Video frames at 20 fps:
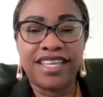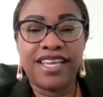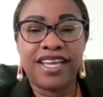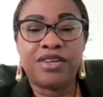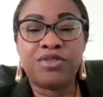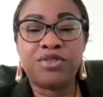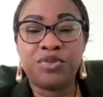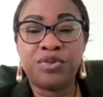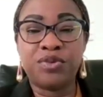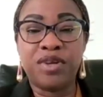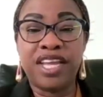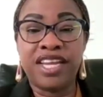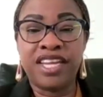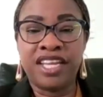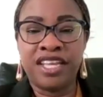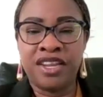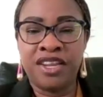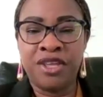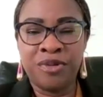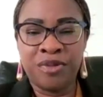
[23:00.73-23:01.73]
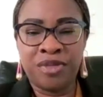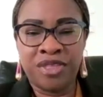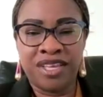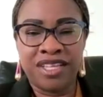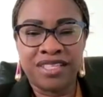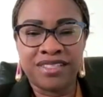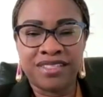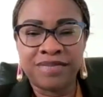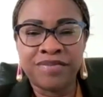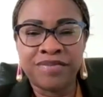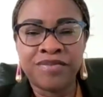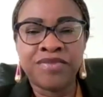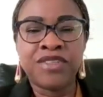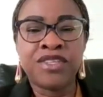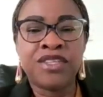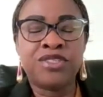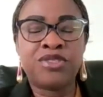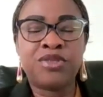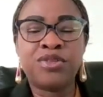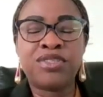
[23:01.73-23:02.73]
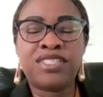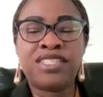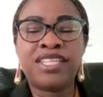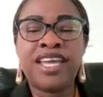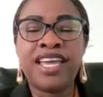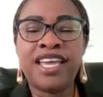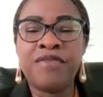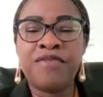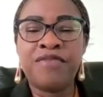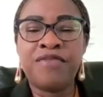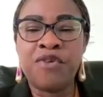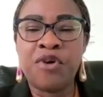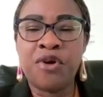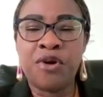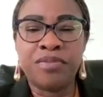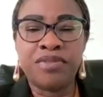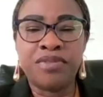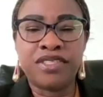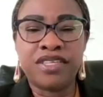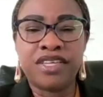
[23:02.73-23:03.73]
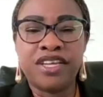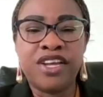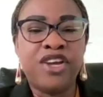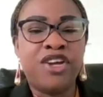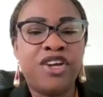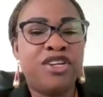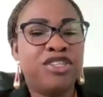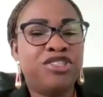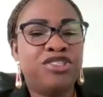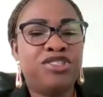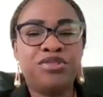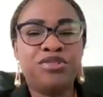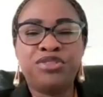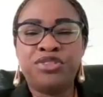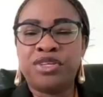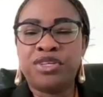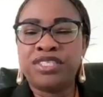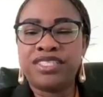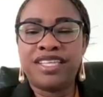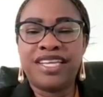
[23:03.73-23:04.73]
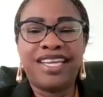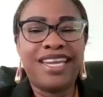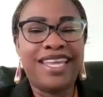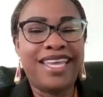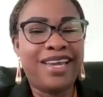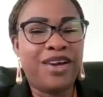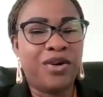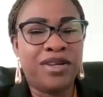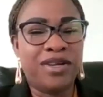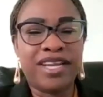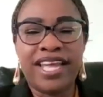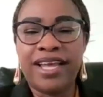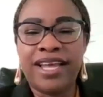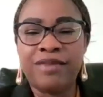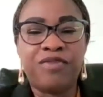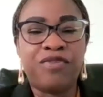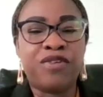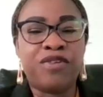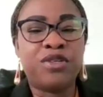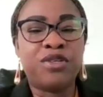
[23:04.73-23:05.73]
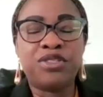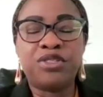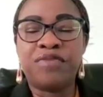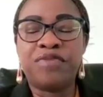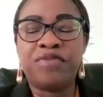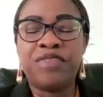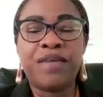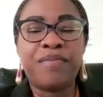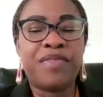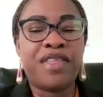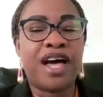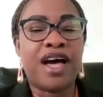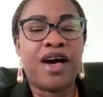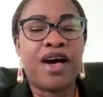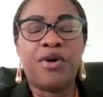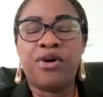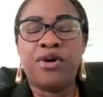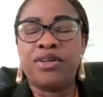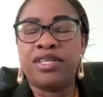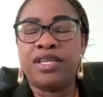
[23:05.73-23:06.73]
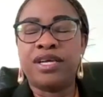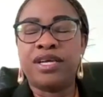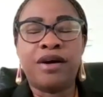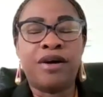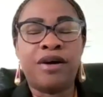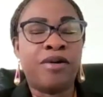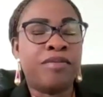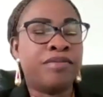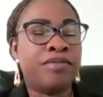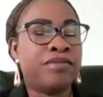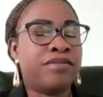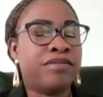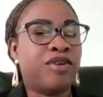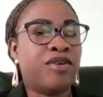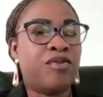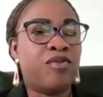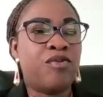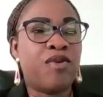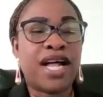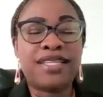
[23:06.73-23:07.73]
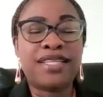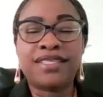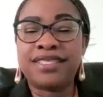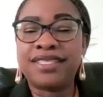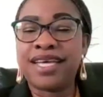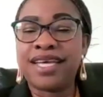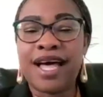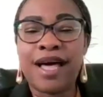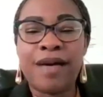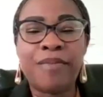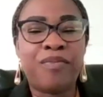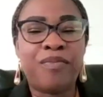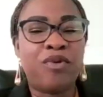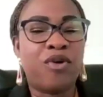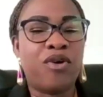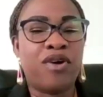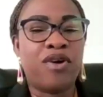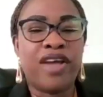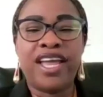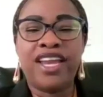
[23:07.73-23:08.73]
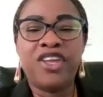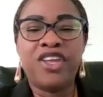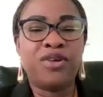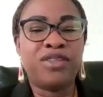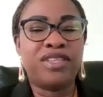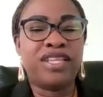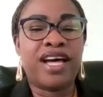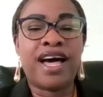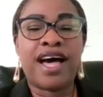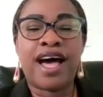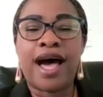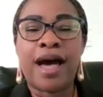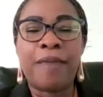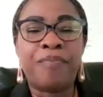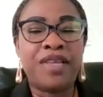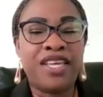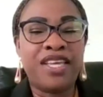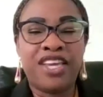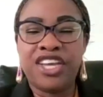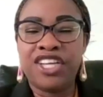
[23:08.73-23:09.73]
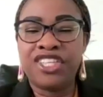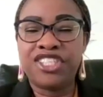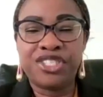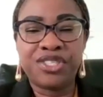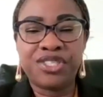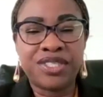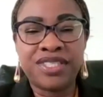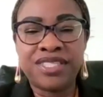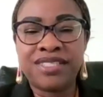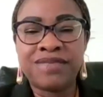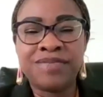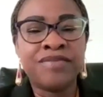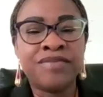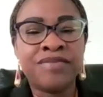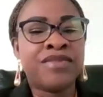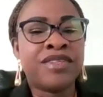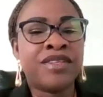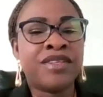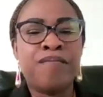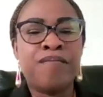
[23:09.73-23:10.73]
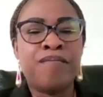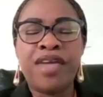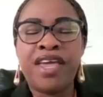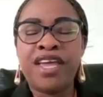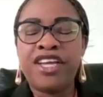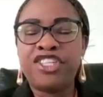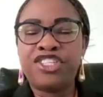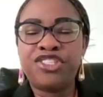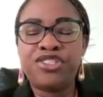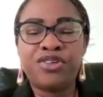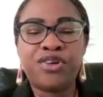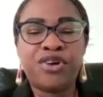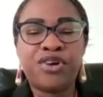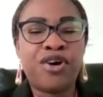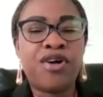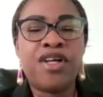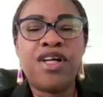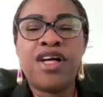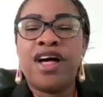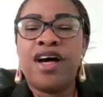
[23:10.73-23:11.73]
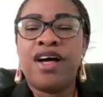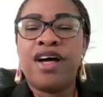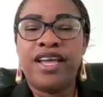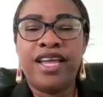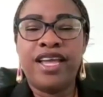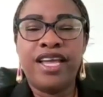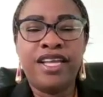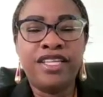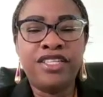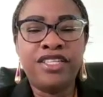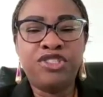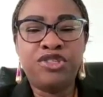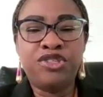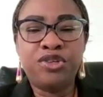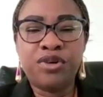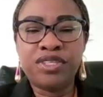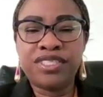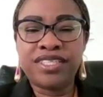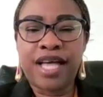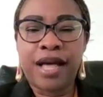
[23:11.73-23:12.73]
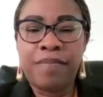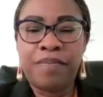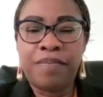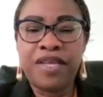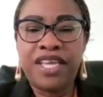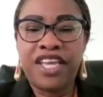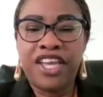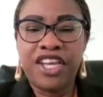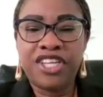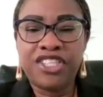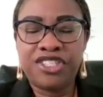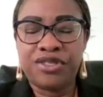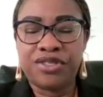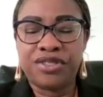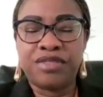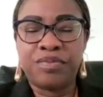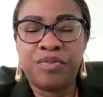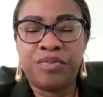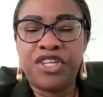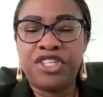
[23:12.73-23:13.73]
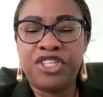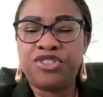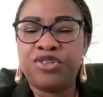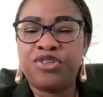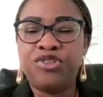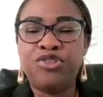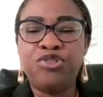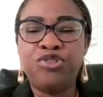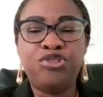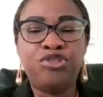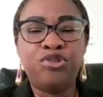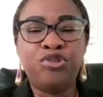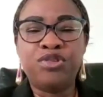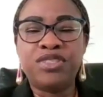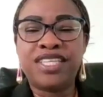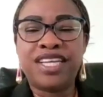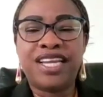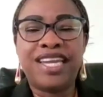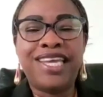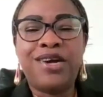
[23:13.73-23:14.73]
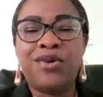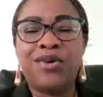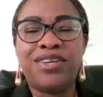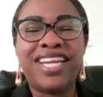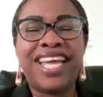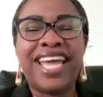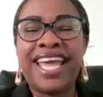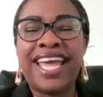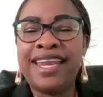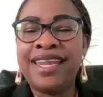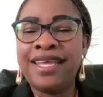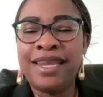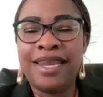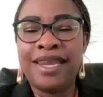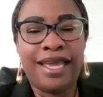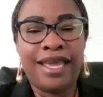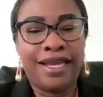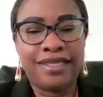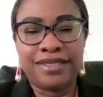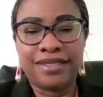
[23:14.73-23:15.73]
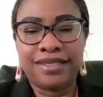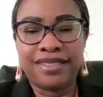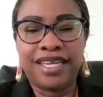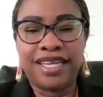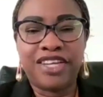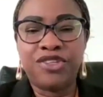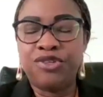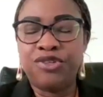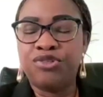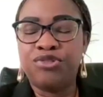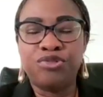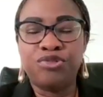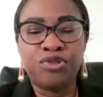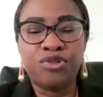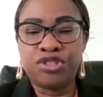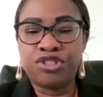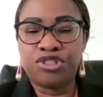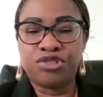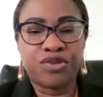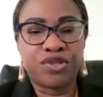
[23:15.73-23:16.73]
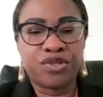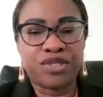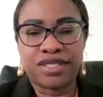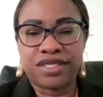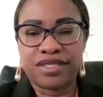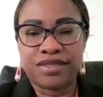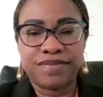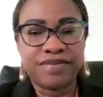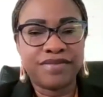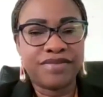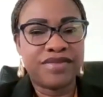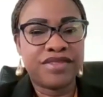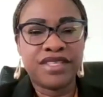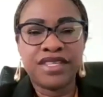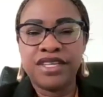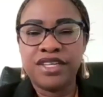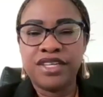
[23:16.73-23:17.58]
They are also learning new things. So stay informed. Do not click on, for those of them that are on WhatsApp or any other applications, make sure in those applications, make sure you don't click on any links that you do not trust.